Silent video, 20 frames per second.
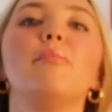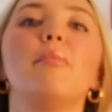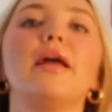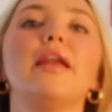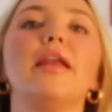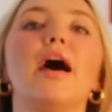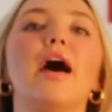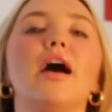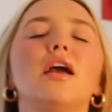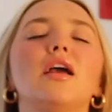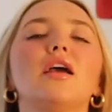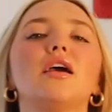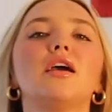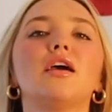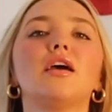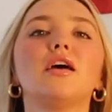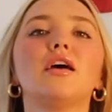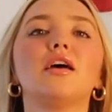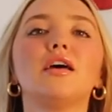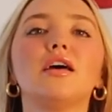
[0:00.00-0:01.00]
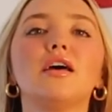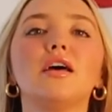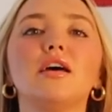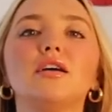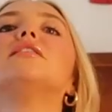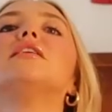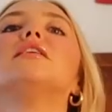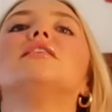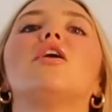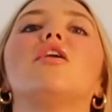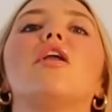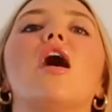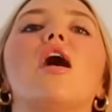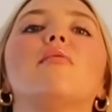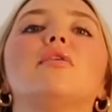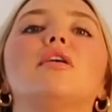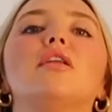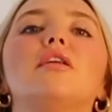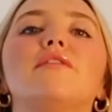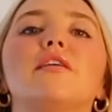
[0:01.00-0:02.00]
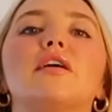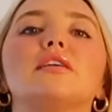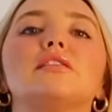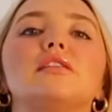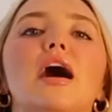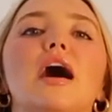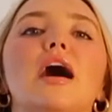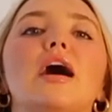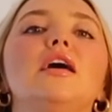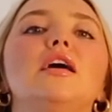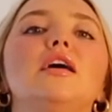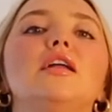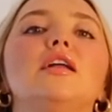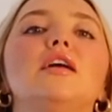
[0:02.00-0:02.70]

My neck. I don't know how I'm gonna fix that.